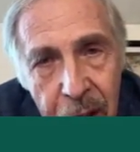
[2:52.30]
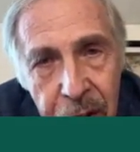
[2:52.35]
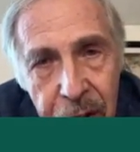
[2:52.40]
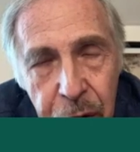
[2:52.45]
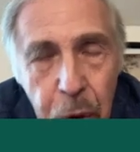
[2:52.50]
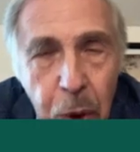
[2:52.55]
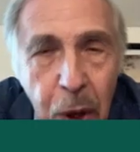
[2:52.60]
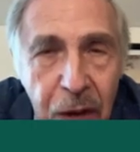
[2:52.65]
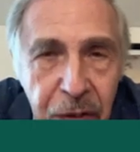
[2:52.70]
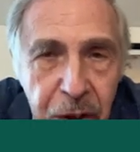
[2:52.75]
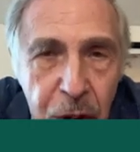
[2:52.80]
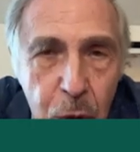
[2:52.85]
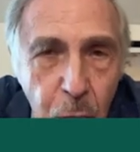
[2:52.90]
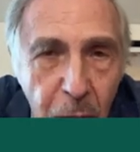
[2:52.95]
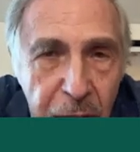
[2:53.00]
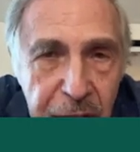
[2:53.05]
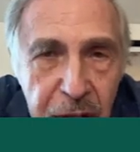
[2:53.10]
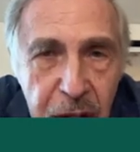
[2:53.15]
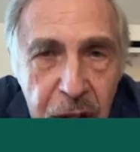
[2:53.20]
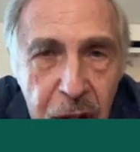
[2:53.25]
You have a
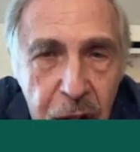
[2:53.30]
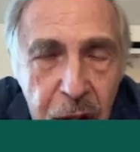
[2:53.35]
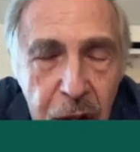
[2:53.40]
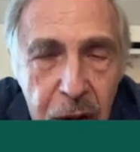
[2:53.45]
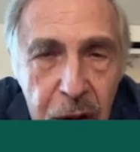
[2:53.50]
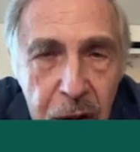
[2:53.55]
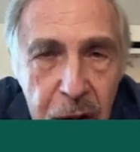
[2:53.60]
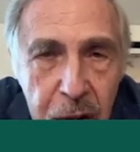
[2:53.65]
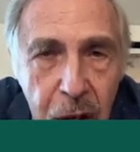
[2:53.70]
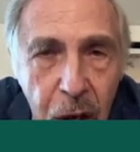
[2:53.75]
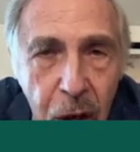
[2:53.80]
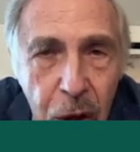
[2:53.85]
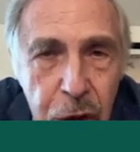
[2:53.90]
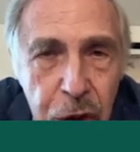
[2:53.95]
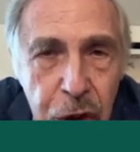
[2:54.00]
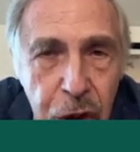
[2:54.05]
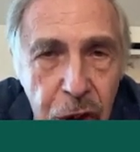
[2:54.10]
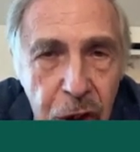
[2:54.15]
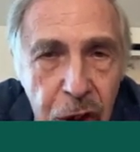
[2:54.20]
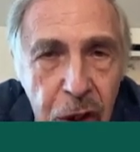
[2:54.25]
great
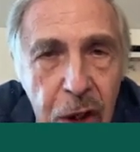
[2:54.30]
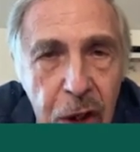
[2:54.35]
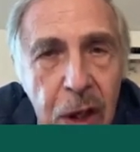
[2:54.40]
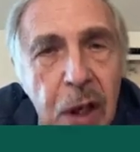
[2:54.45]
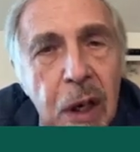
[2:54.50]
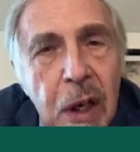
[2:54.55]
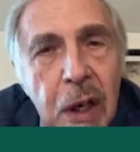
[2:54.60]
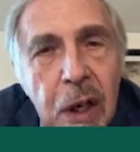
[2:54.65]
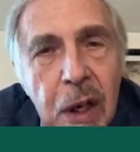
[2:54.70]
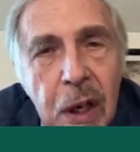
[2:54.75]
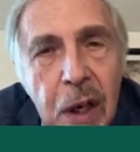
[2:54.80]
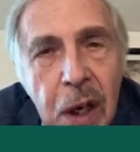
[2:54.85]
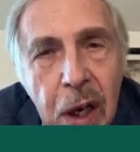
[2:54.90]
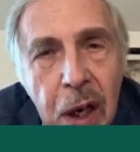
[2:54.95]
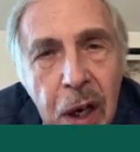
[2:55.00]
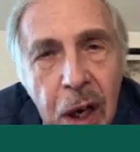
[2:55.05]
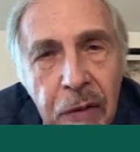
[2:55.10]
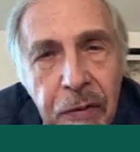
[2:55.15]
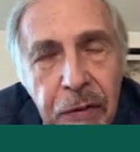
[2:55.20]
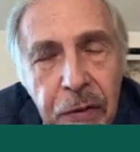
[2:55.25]
culture
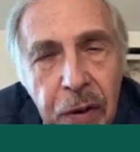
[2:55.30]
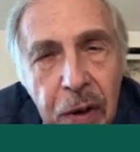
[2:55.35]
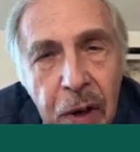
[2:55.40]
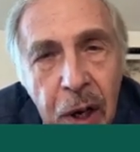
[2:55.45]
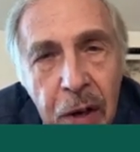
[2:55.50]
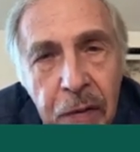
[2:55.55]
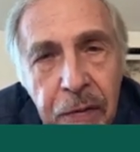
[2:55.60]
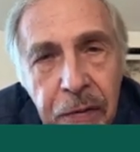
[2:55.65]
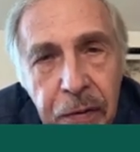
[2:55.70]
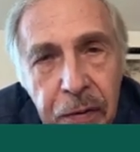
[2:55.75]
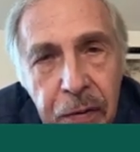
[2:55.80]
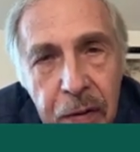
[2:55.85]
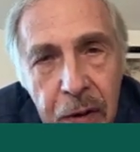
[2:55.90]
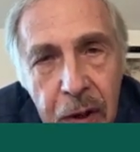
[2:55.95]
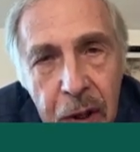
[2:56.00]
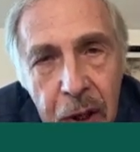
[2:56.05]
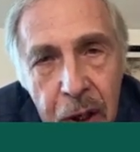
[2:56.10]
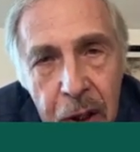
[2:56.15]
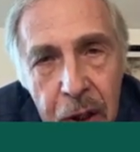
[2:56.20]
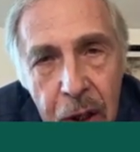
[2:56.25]
of
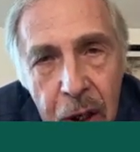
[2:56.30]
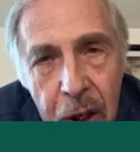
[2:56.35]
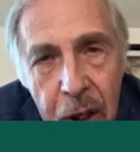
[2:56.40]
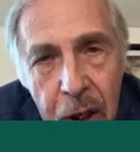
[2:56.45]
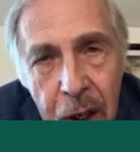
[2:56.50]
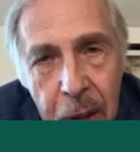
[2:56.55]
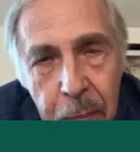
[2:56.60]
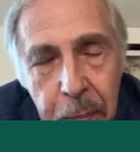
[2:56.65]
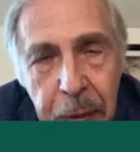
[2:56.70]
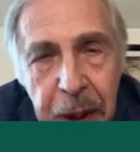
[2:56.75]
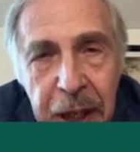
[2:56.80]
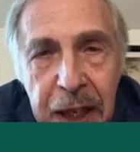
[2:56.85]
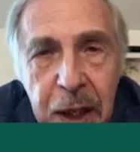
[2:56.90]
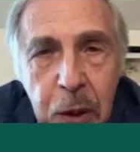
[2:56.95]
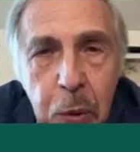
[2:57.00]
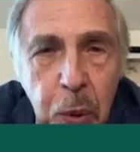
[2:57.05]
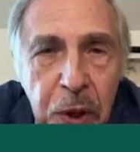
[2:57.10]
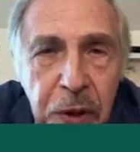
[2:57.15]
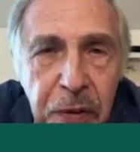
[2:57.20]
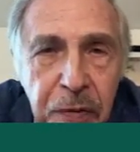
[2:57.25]

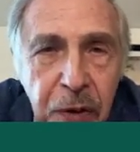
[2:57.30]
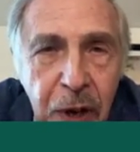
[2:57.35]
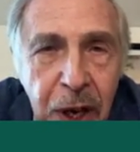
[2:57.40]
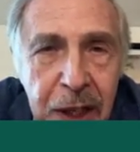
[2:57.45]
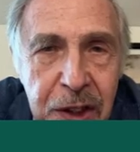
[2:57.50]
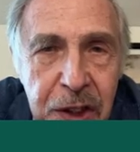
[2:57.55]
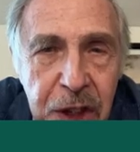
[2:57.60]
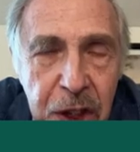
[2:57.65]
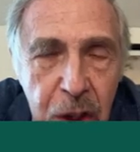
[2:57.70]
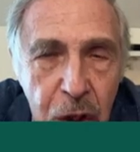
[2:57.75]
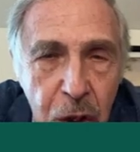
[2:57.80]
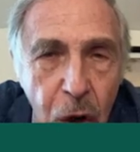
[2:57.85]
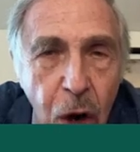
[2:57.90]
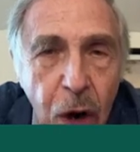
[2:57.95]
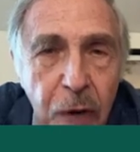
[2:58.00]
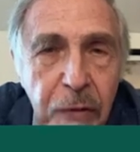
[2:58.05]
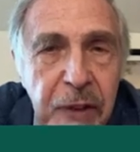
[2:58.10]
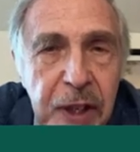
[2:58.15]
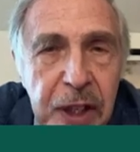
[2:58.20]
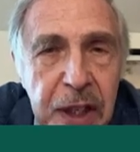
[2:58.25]
being with friends in
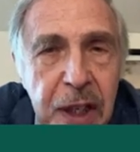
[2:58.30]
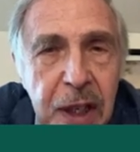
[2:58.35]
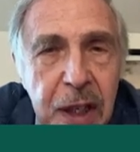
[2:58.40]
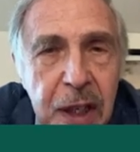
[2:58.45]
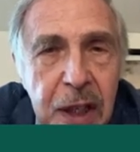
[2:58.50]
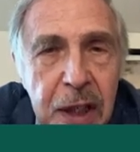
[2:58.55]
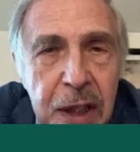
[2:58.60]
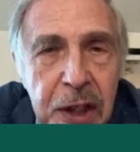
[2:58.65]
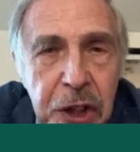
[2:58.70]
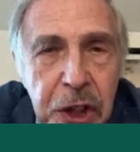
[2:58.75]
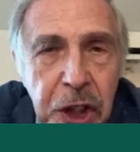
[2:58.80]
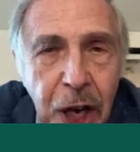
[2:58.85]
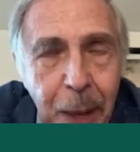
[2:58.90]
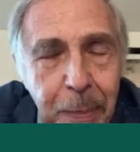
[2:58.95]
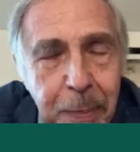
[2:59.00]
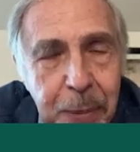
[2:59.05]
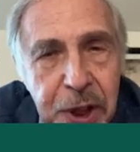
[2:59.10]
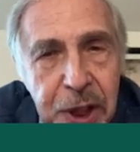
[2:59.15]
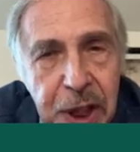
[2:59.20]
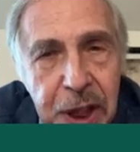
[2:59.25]
coffee
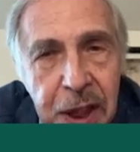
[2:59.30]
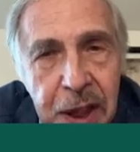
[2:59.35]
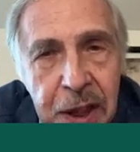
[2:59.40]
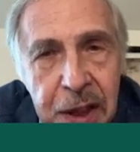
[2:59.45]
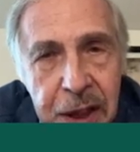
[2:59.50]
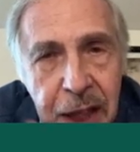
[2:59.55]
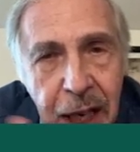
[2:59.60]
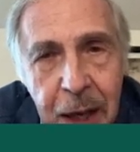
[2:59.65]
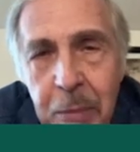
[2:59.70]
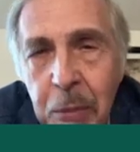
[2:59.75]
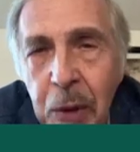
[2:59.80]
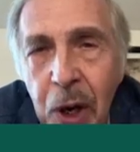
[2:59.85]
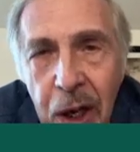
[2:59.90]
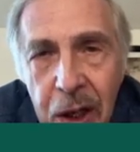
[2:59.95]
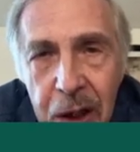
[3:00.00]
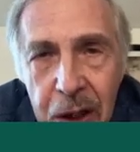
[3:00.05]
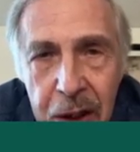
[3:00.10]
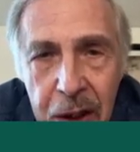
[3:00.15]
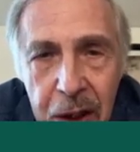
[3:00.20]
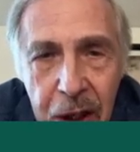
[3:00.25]
shops in
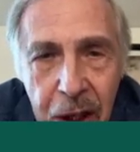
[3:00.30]
Denmark.